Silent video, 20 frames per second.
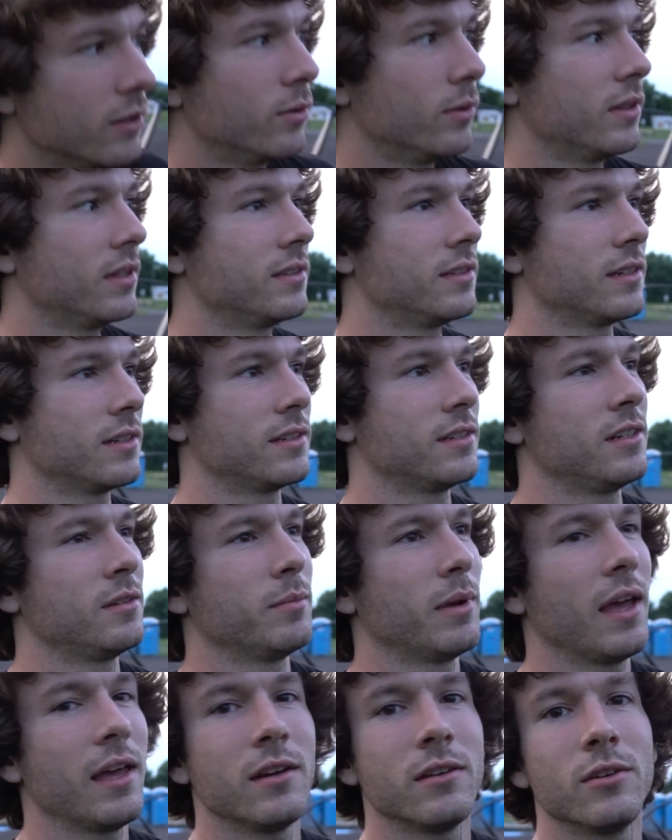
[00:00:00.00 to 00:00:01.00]
go with a 16,
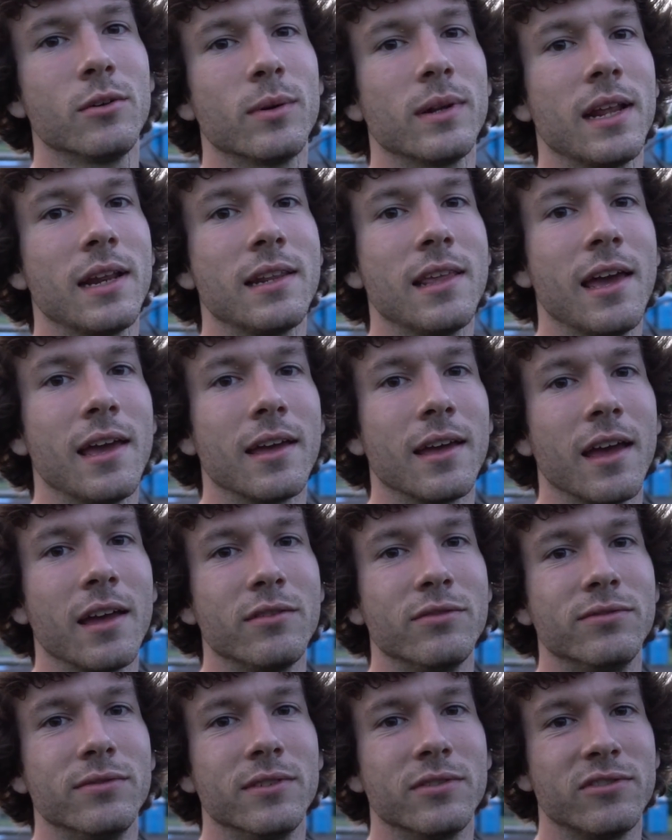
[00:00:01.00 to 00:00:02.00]
but I don't know what I'd get.
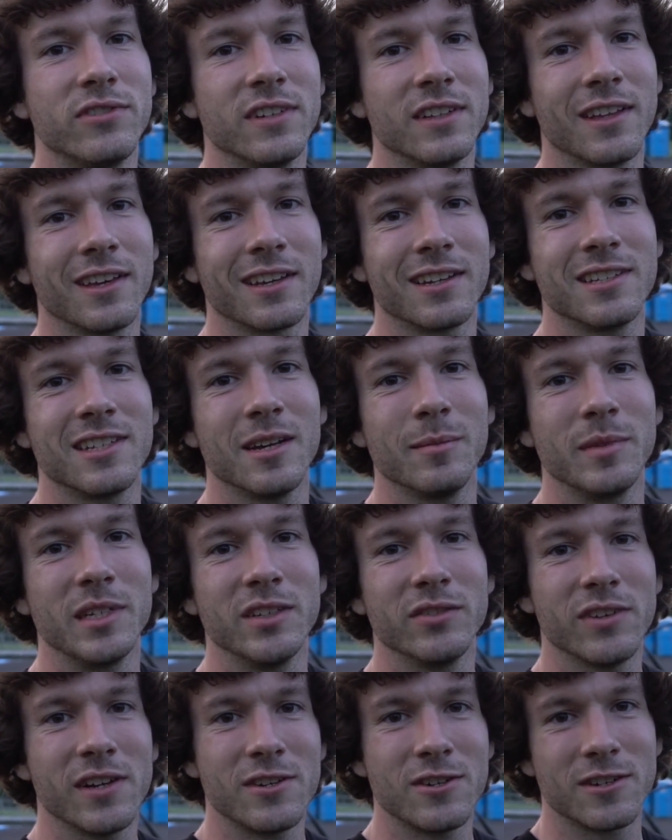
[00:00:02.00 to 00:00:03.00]
I'd feel like a dummy
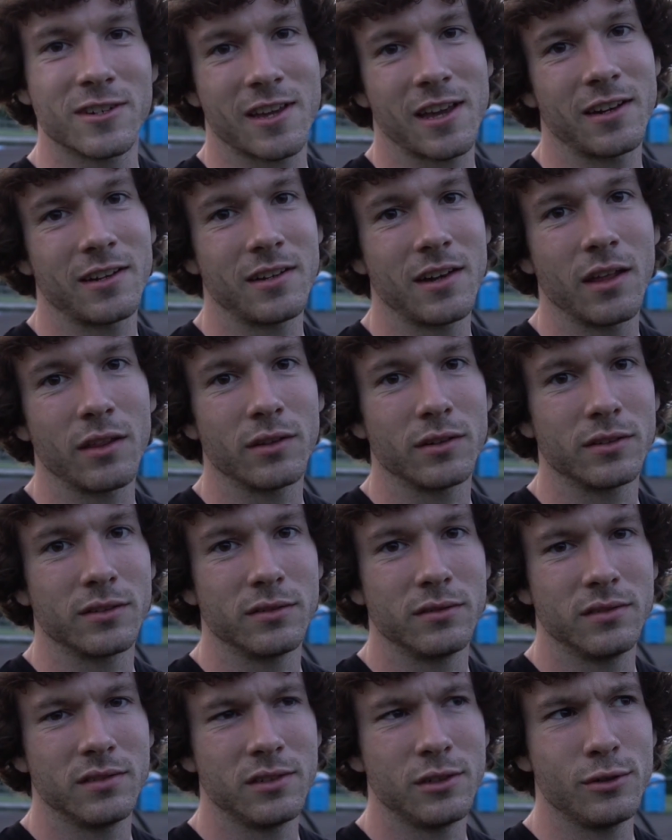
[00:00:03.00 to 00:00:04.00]
if I just got another
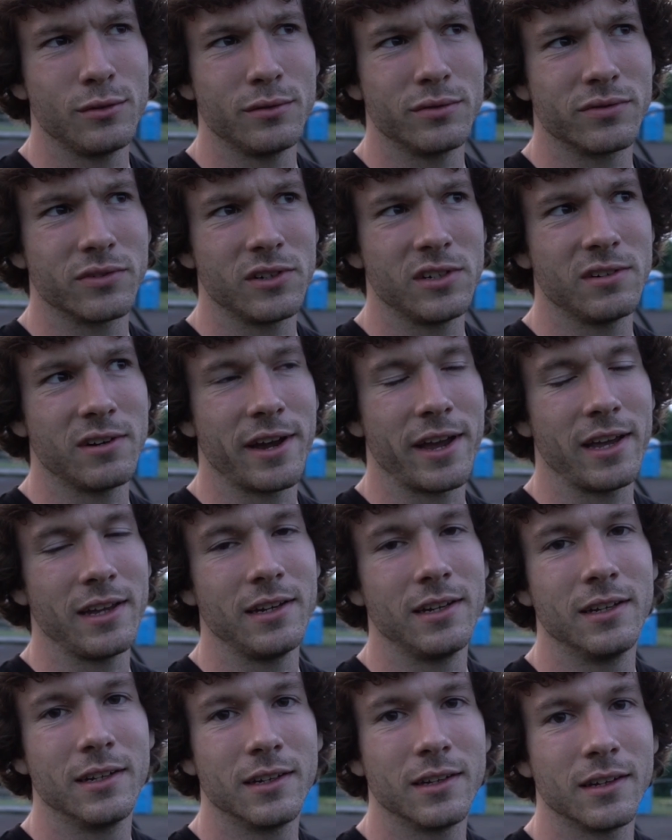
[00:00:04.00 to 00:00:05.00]
new free
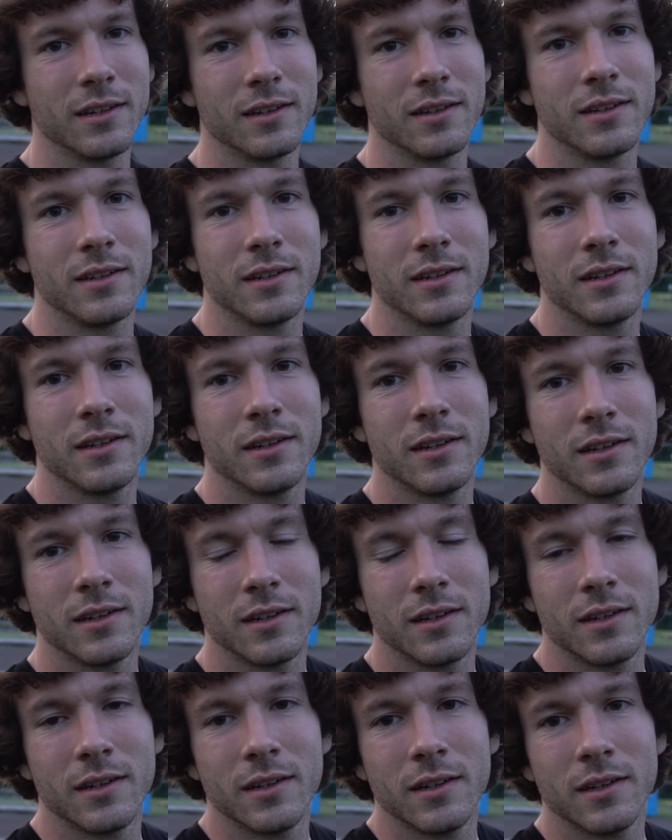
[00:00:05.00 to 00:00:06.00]
ride. Maybe
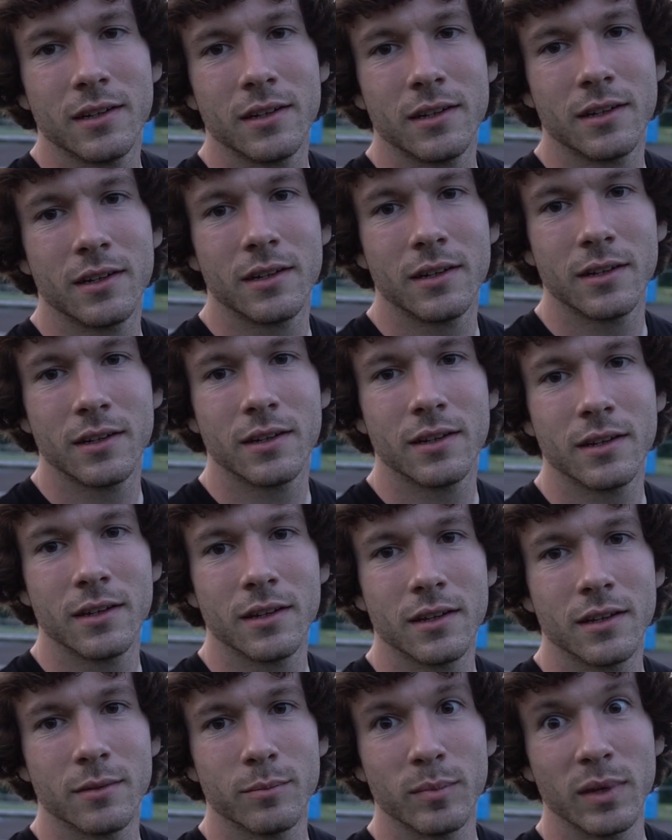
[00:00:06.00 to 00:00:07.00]
like make your own.
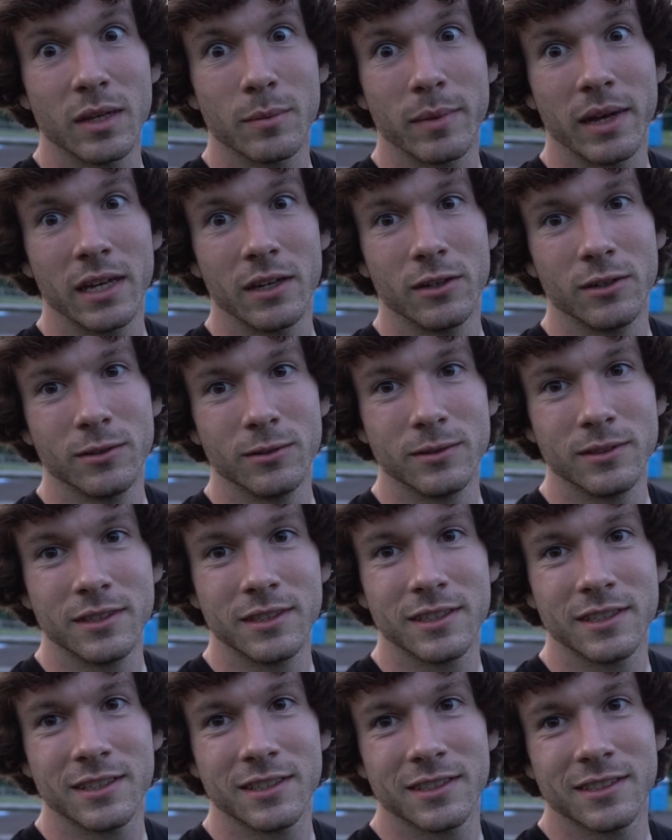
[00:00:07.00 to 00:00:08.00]
Make my own.
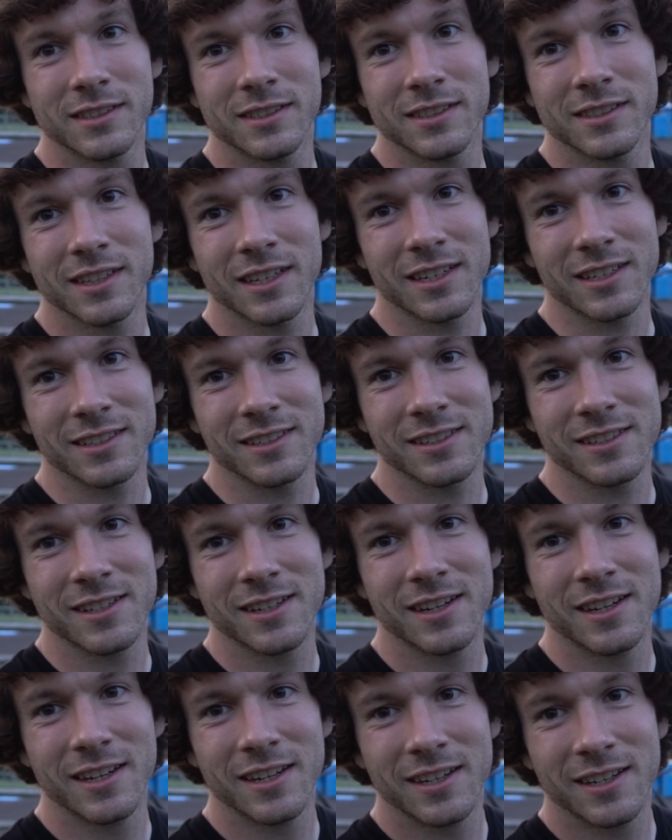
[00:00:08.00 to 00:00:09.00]
Yeah, called like, the
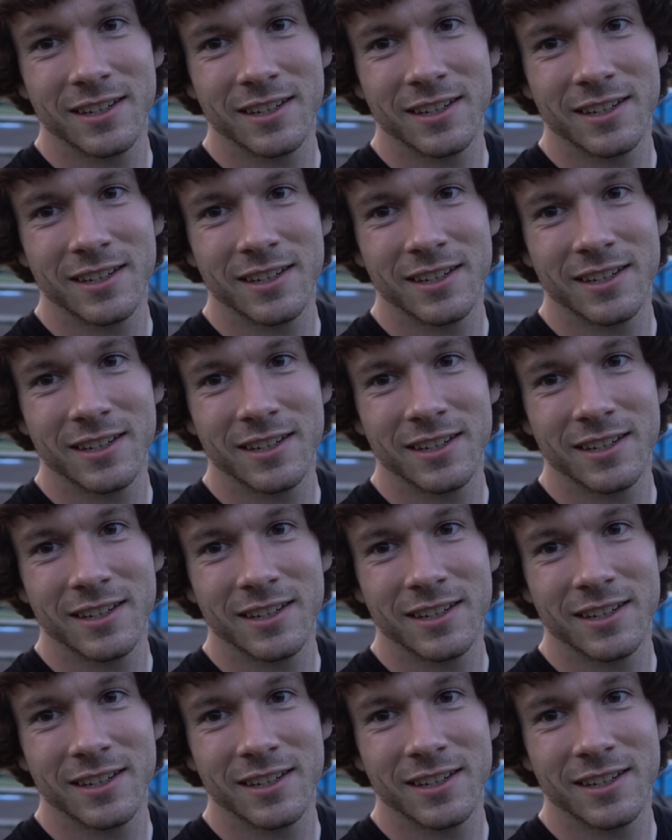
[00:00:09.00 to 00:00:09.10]
Rottweiler.